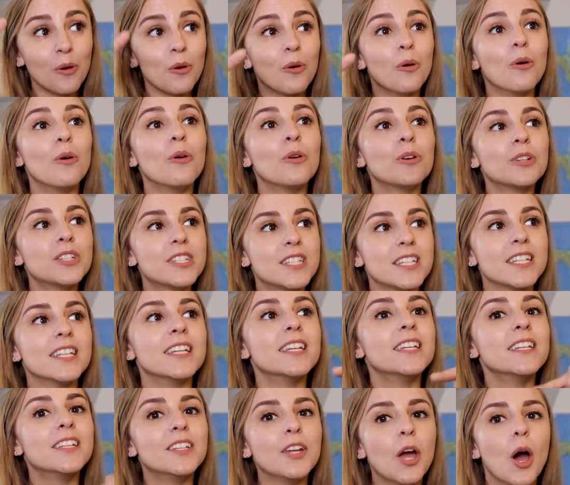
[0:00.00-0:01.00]

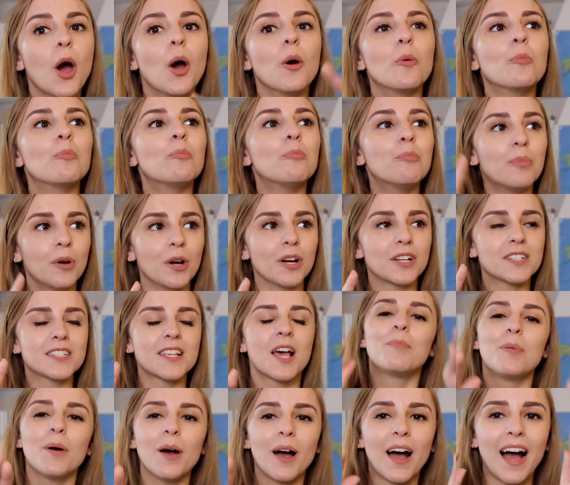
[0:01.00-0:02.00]

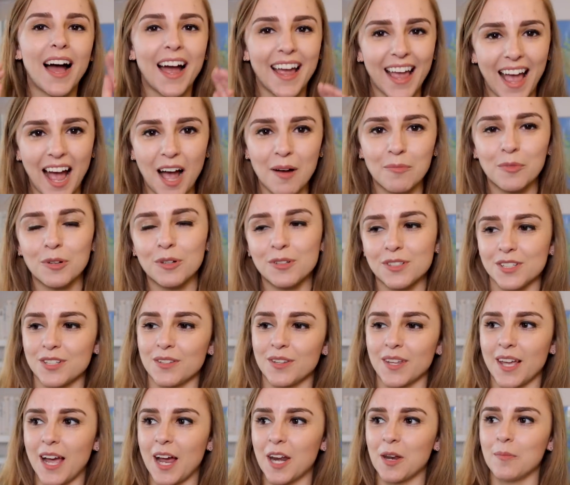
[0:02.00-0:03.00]
But I am
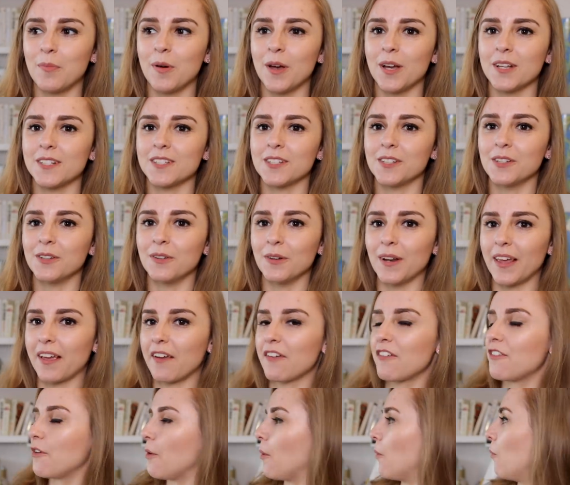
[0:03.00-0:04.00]
also the kind of person who
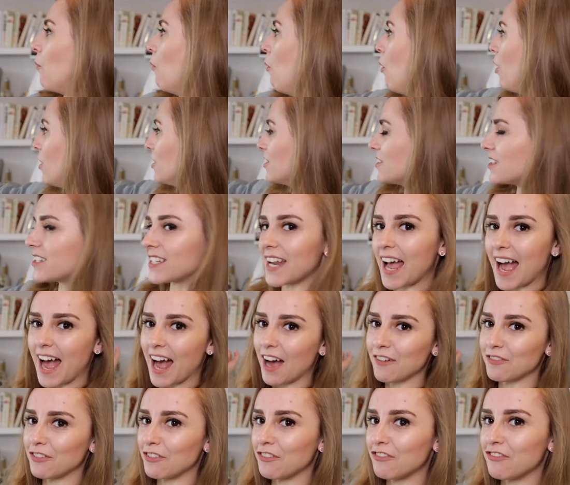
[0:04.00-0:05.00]
like wants to
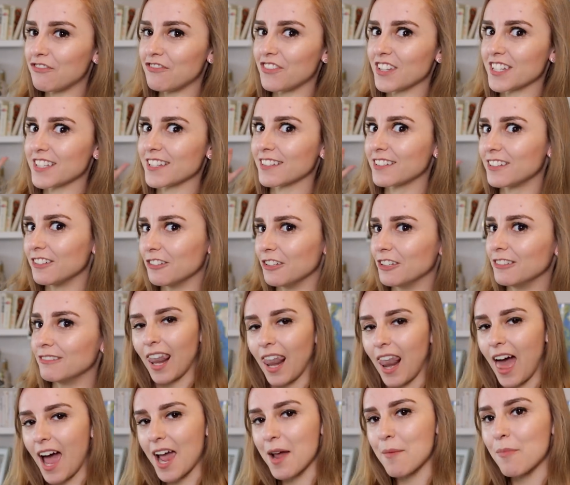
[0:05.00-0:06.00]
have a physical
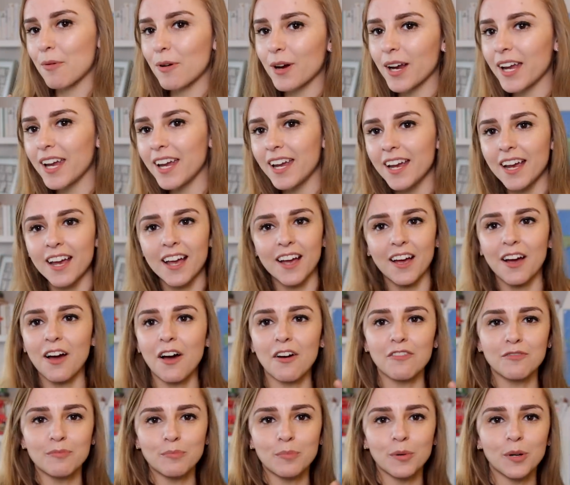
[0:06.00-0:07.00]
library
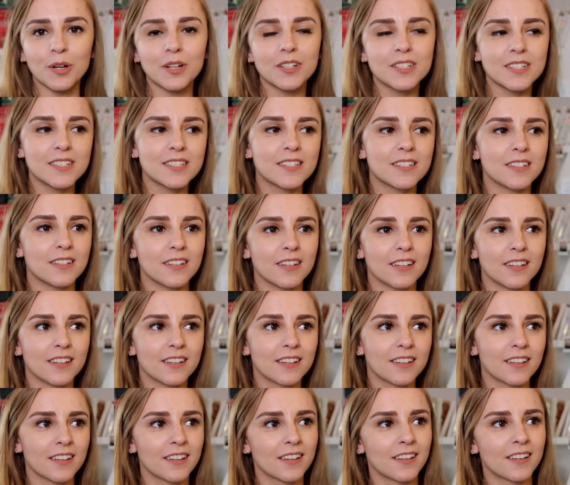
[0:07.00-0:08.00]
of books to
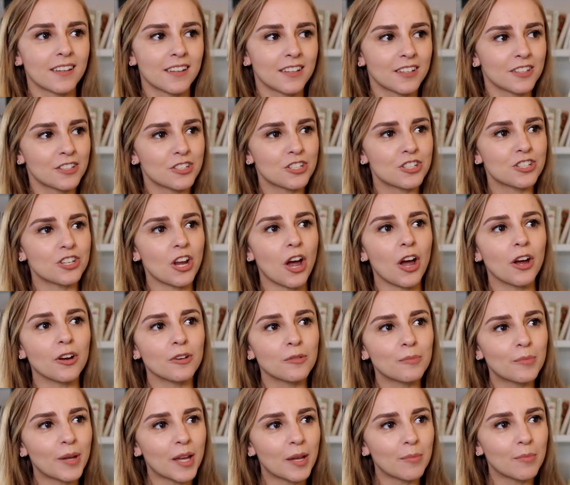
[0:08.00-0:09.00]

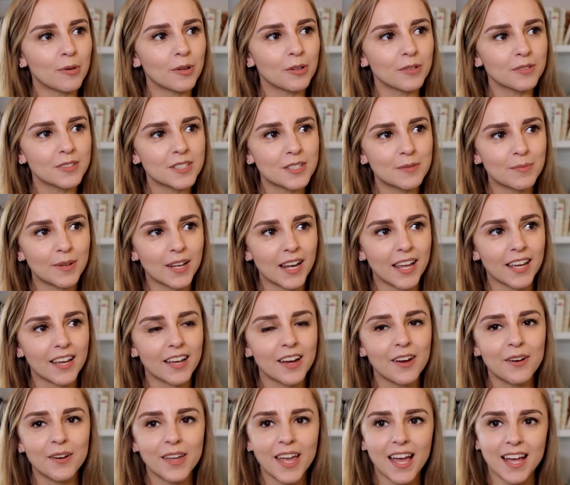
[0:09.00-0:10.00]
show people, to be like,
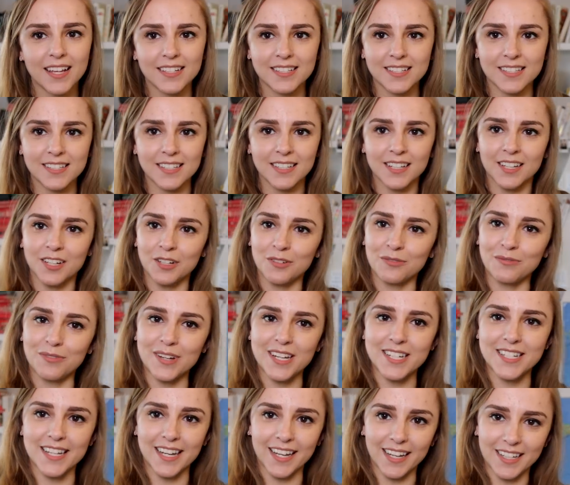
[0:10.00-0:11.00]
oh yes,
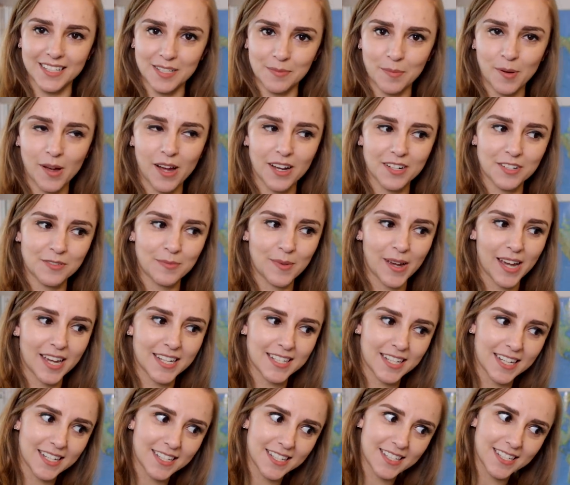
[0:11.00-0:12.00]
reading is a part of my
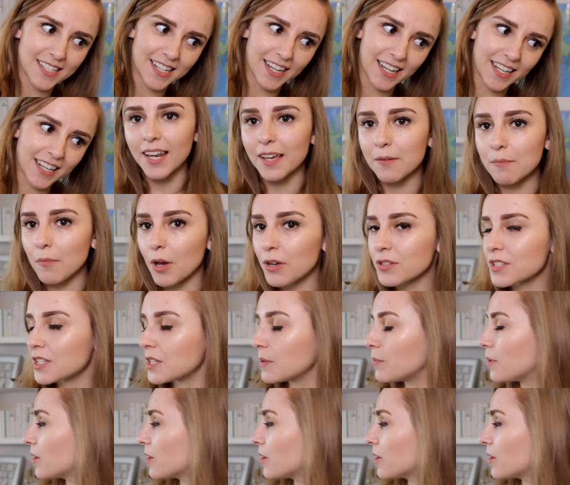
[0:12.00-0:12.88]
identity. Like most of the